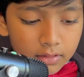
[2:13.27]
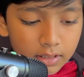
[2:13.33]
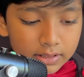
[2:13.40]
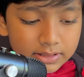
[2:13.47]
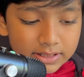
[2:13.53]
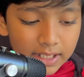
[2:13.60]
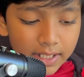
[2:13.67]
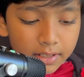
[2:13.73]

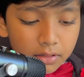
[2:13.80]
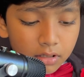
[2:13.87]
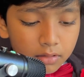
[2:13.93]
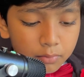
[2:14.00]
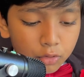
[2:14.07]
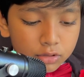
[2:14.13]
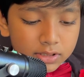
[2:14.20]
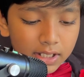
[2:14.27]
Sheikh
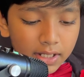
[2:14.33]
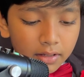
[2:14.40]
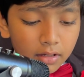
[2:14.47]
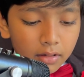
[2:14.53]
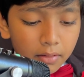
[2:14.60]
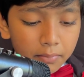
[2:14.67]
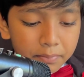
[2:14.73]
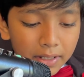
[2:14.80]
Mujib
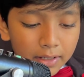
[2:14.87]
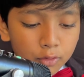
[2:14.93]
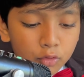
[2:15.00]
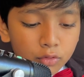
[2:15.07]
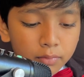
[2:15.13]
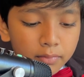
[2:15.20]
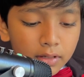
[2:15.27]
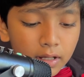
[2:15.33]
uh,
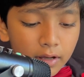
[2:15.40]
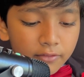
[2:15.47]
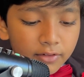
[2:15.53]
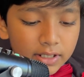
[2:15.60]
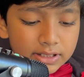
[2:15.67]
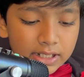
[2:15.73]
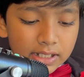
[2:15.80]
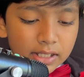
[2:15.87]
Begum
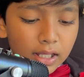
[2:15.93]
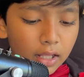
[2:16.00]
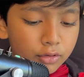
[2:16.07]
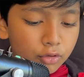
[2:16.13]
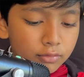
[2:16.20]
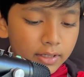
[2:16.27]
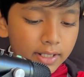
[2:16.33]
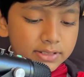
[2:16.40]
Fazila
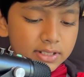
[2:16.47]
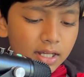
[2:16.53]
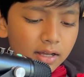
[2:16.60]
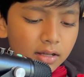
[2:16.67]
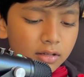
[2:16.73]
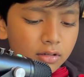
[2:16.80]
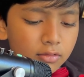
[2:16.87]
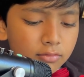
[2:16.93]

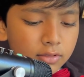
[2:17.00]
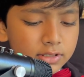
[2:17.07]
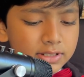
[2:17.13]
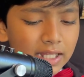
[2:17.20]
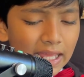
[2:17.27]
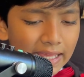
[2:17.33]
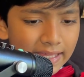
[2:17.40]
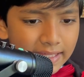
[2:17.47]
Tunisa was
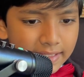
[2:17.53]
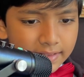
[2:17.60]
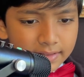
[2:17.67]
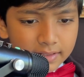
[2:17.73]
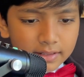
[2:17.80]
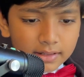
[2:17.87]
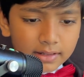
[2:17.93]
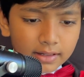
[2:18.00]

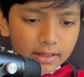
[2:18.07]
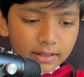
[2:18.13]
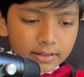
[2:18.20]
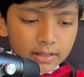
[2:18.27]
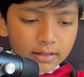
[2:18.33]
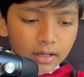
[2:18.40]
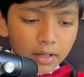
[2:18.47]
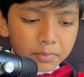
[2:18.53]
eight at
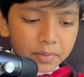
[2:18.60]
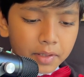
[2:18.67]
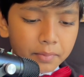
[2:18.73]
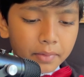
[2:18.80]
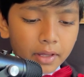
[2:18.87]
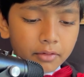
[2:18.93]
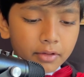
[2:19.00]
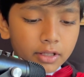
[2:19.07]
the time he
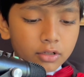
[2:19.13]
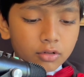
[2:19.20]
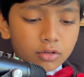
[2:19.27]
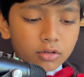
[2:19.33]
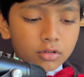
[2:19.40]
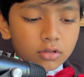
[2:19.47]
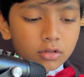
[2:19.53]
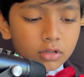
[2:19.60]
married
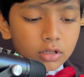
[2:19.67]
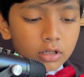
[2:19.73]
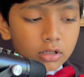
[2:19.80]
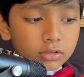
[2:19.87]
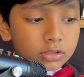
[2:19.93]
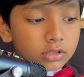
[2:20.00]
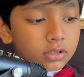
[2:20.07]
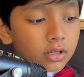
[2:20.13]
her.
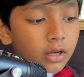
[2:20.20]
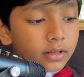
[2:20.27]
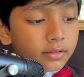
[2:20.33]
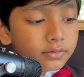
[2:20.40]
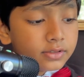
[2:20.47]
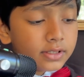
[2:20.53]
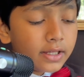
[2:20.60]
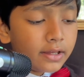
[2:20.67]
It's kind
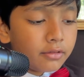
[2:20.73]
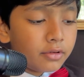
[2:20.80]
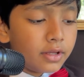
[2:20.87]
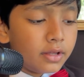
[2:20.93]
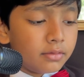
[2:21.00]
of scary.